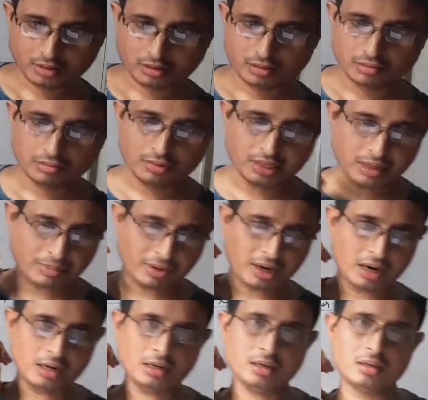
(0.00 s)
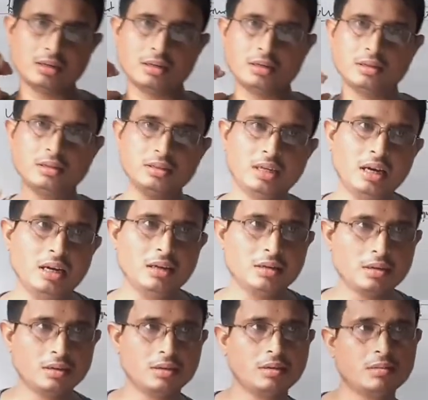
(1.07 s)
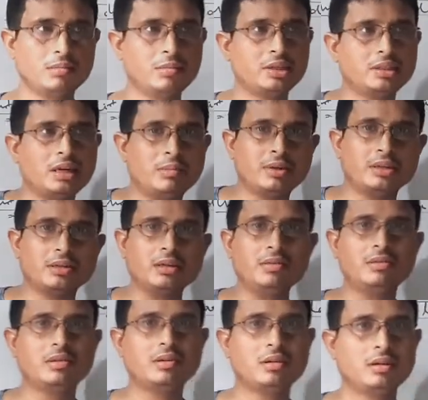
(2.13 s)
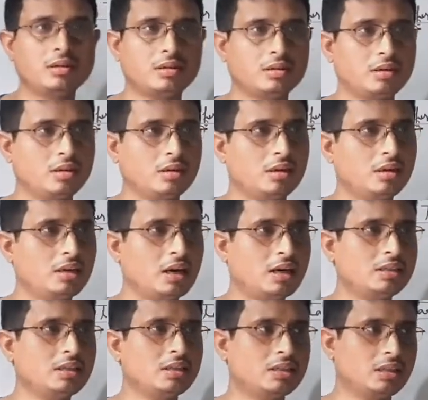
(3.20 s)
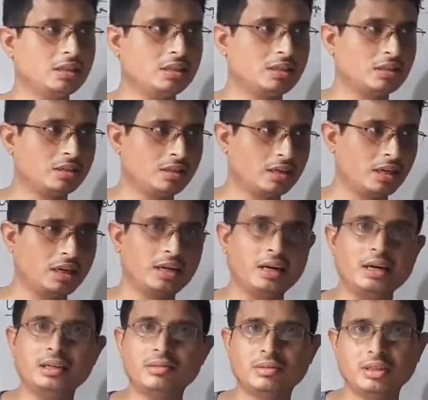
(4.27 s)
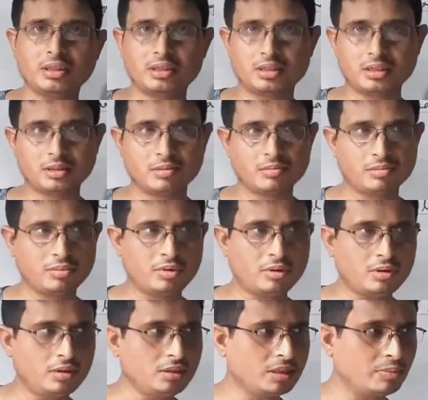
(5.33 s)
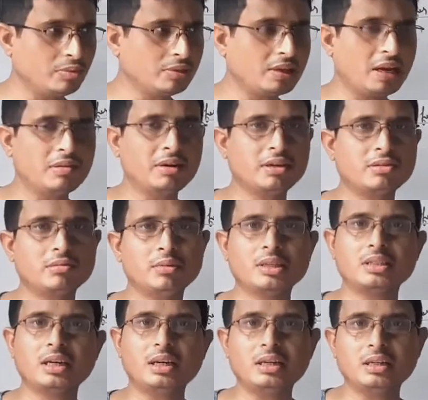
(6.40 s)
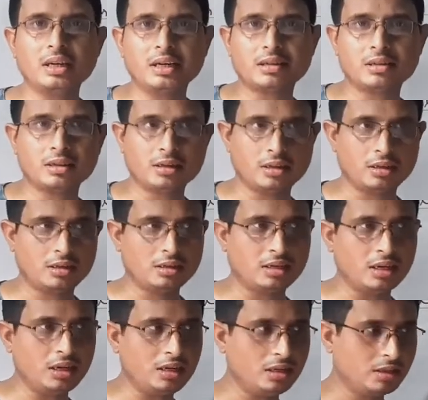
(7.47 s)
we have learned the measurement of large distance and their units. For suppose I want to measure the